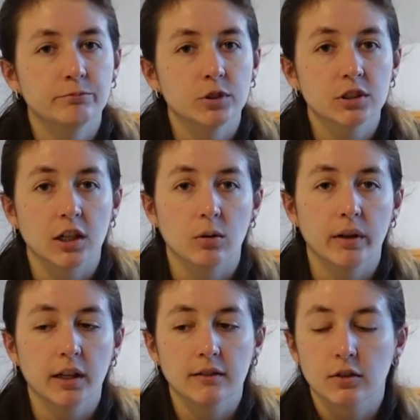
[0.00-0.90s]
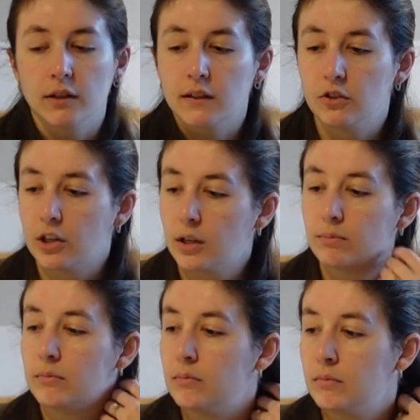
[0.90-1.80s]
stuck awake, and so I said, Jacob,
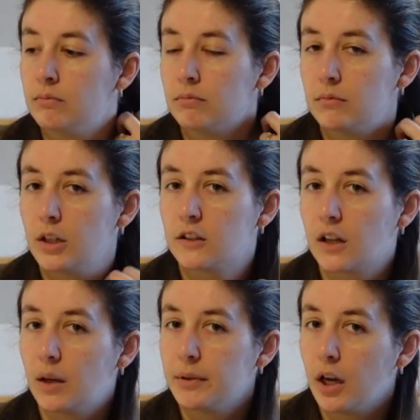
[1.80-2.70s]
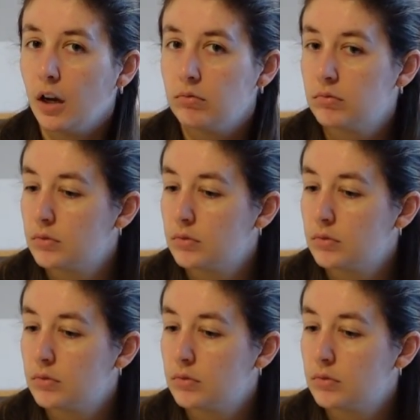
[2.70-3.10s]
let's get up and go.